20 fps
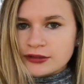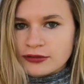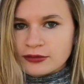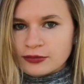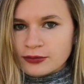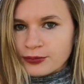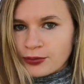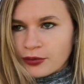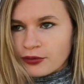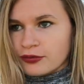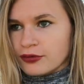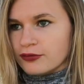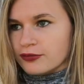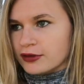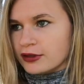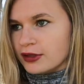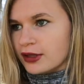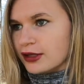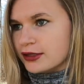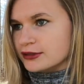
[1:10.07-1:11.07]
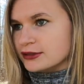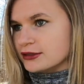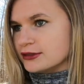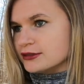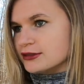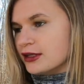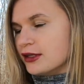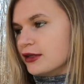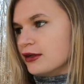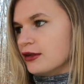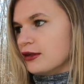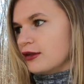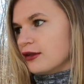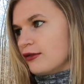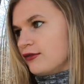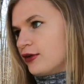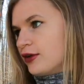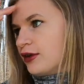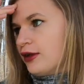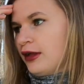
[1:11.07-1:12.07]
do both of the legs extend and
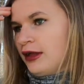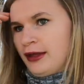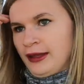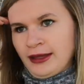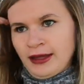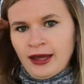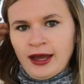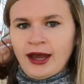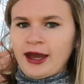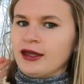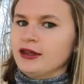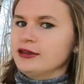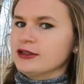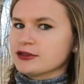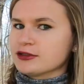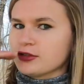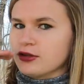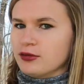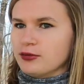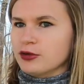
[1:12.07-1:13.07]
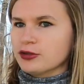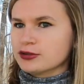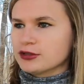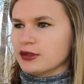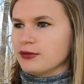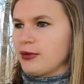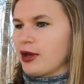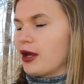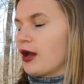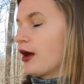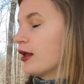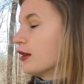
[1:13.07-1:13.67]
give it height that's almost at my